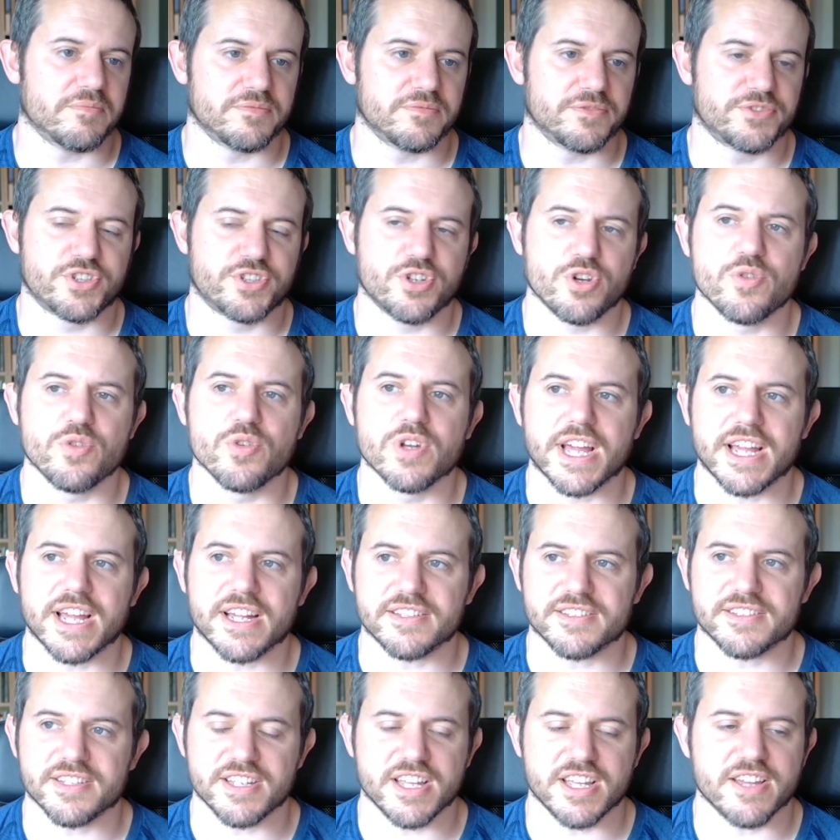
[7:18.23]

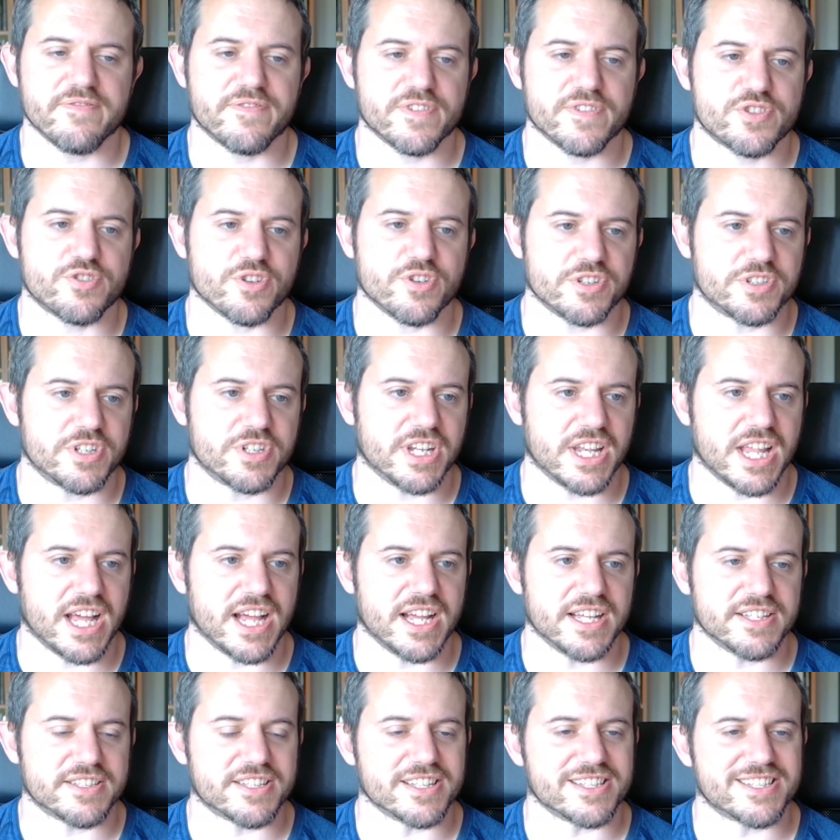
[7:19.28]
toolings and the infrastructure
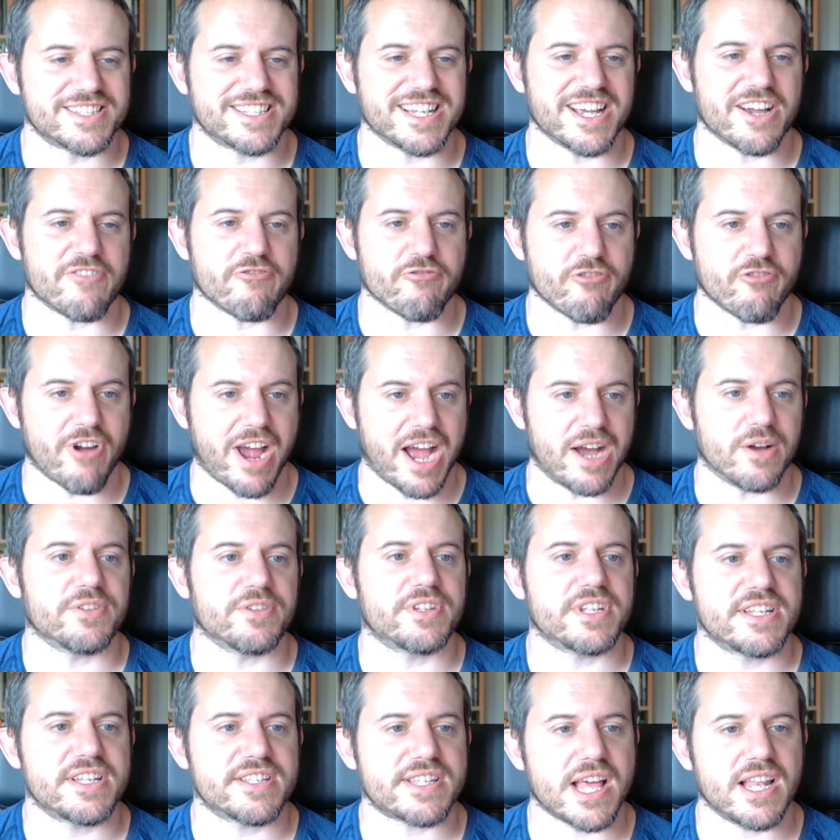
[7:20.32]
layers that sit around
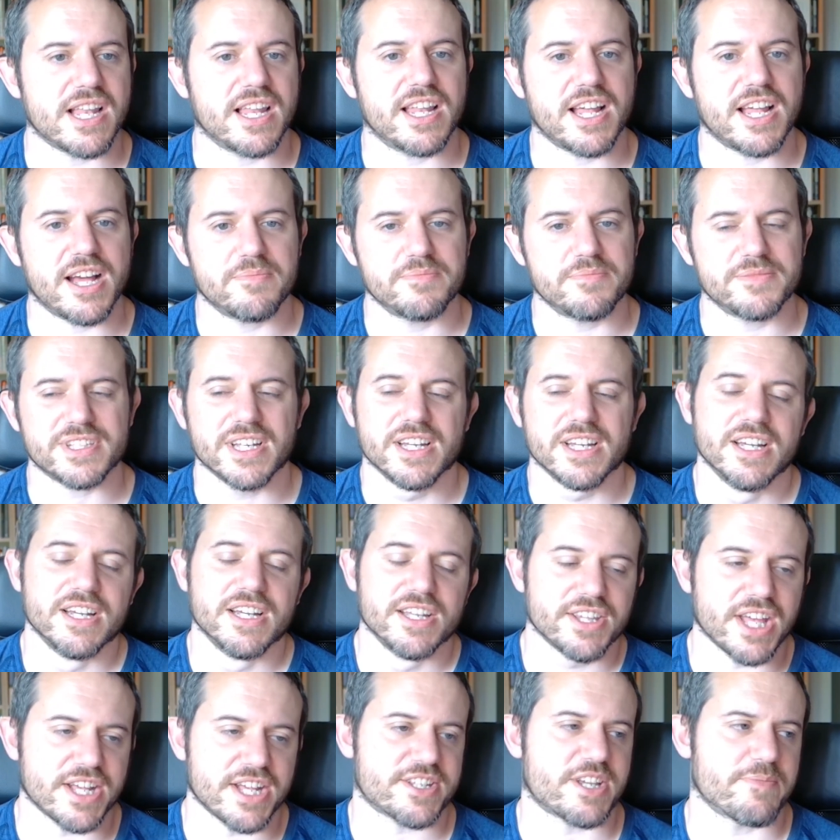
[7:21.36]
these LLMs,
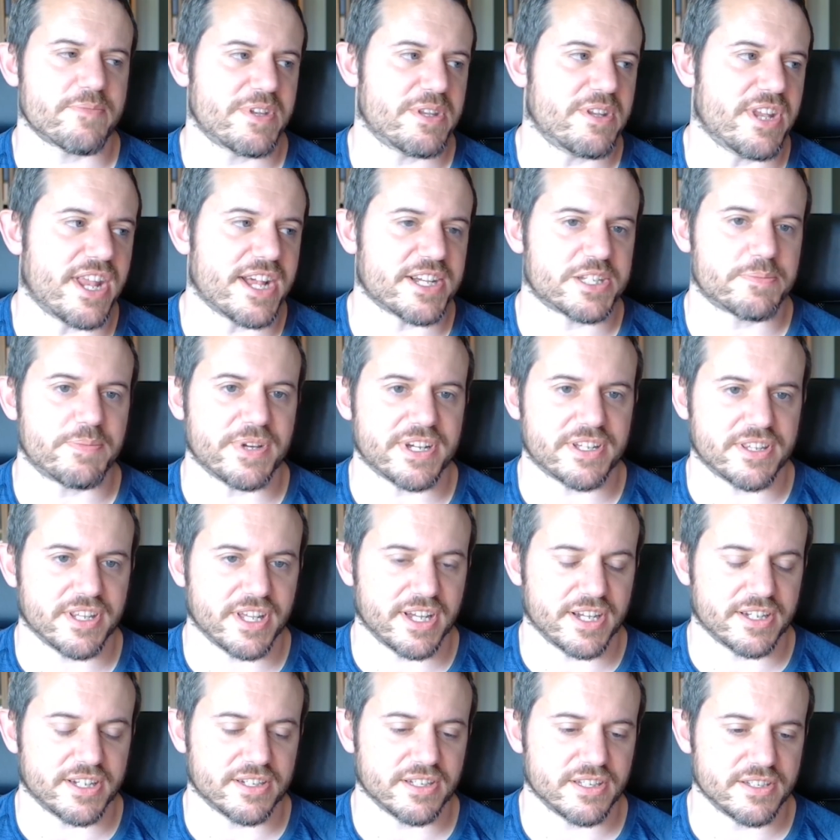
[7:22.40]
that's going to be the next big
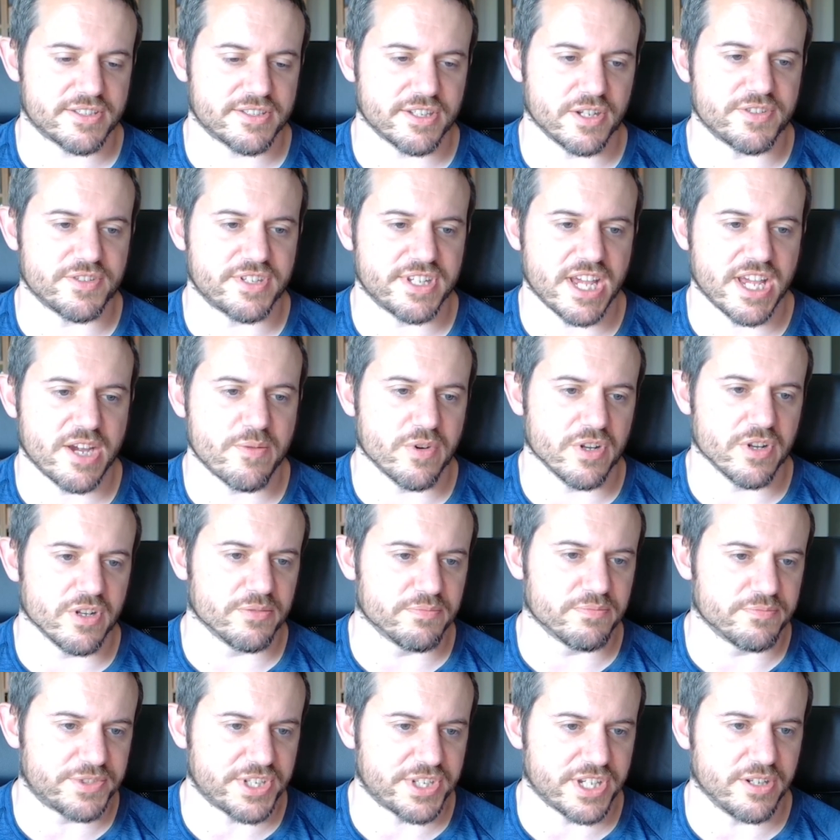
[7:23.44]
thing. And so today we'll
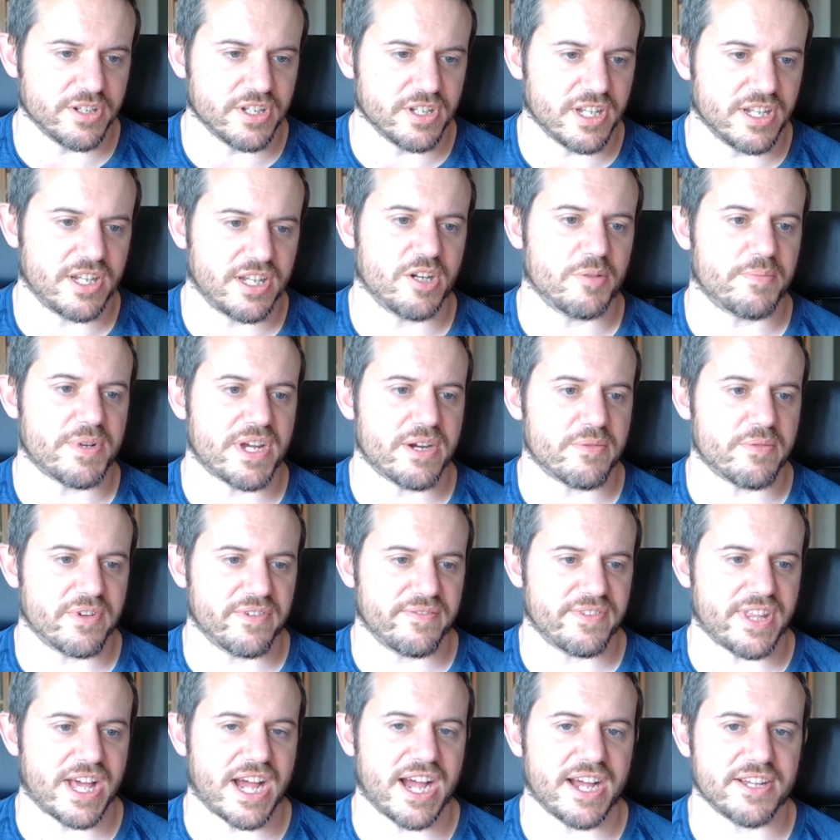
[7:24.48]
deal a little bit
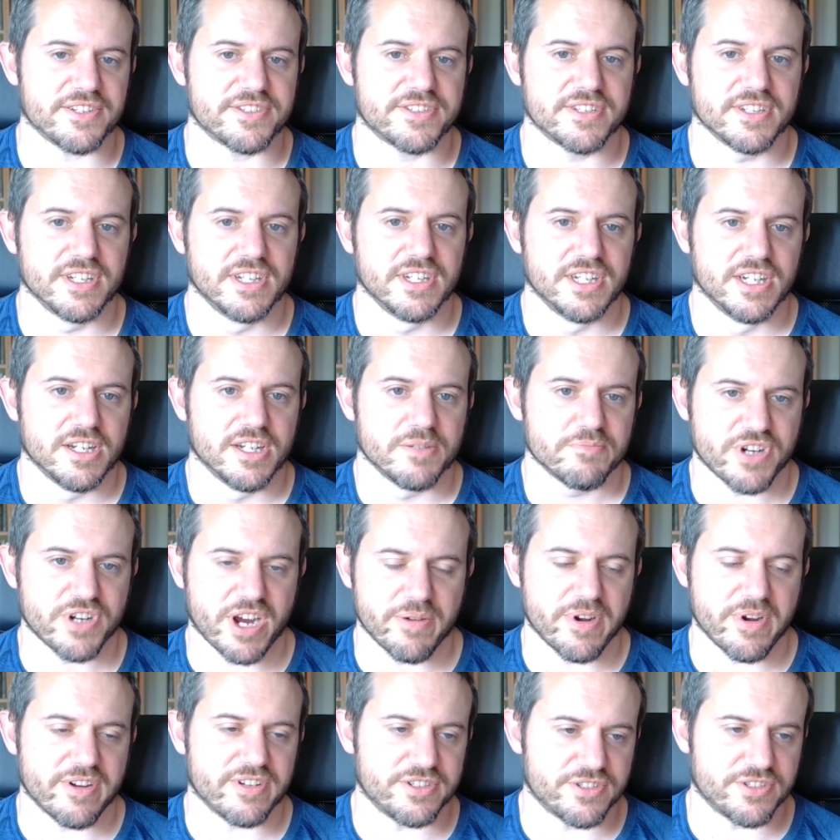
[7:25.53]
with that,
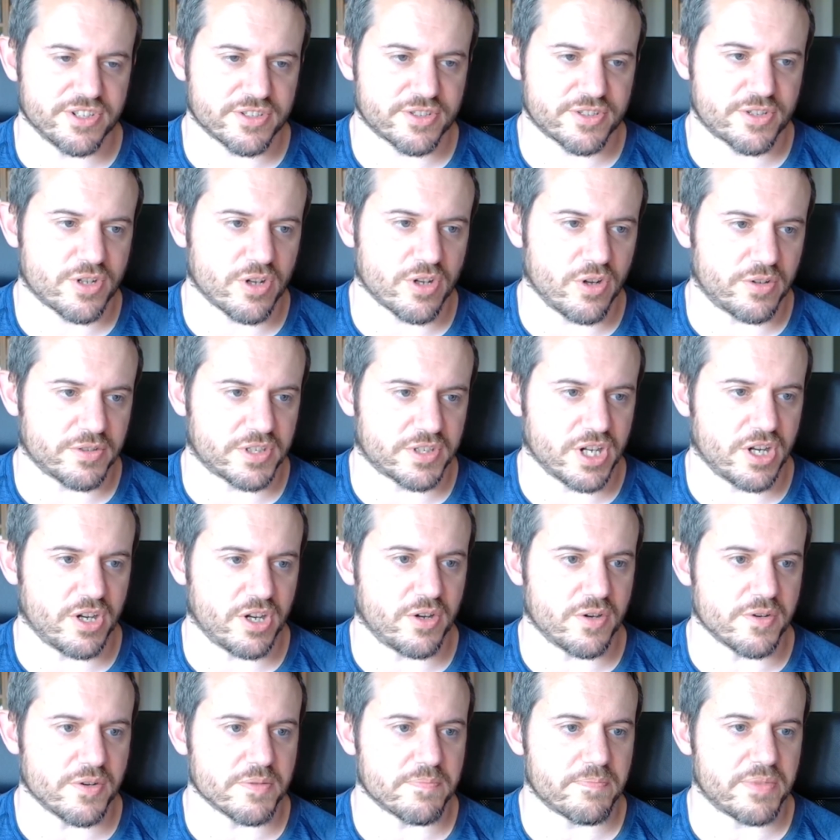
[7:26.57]
primarily just Claude
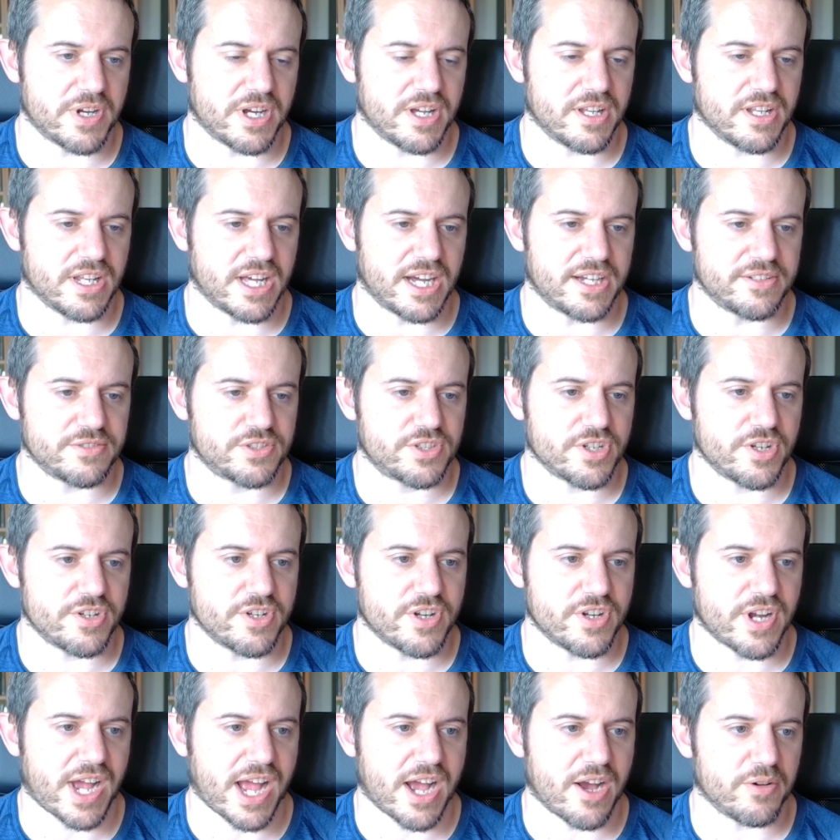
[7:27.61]
Code, but show
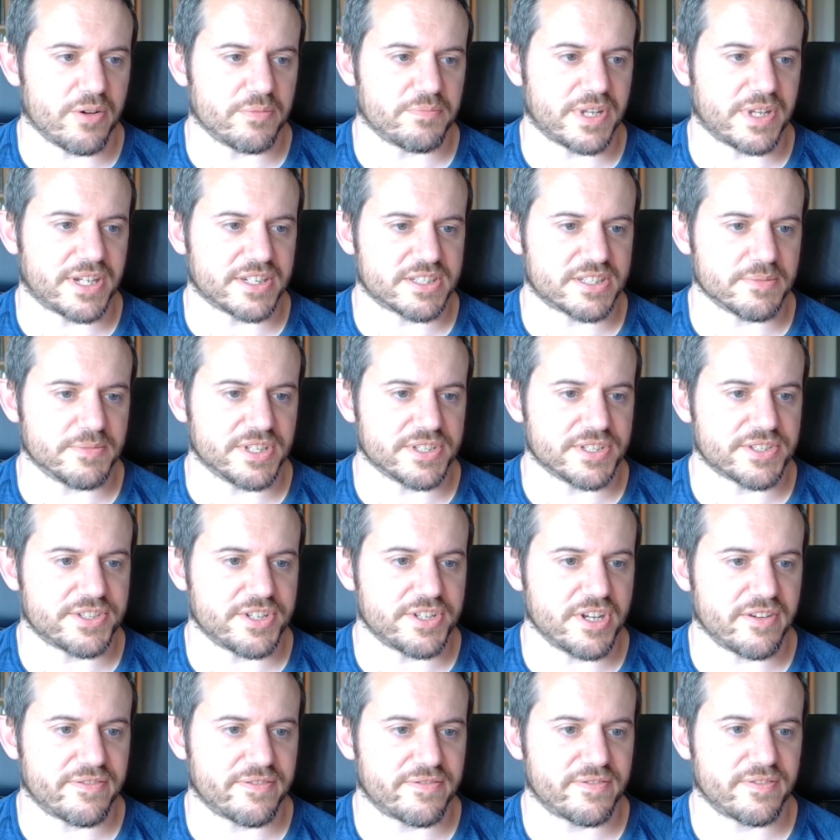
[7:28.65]
you how some of this
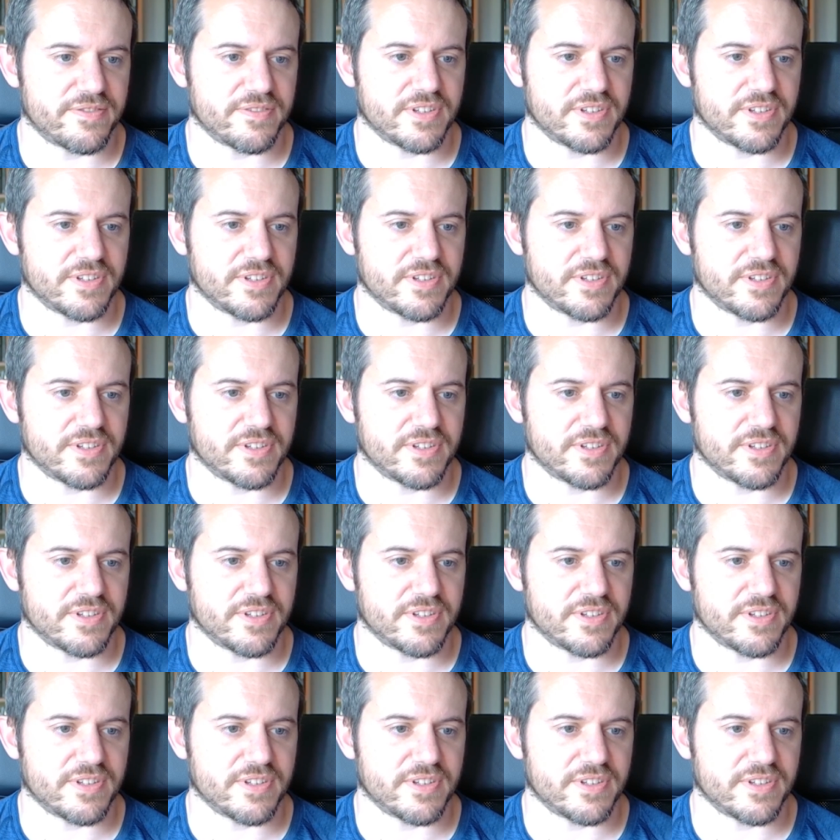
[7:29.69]
stuff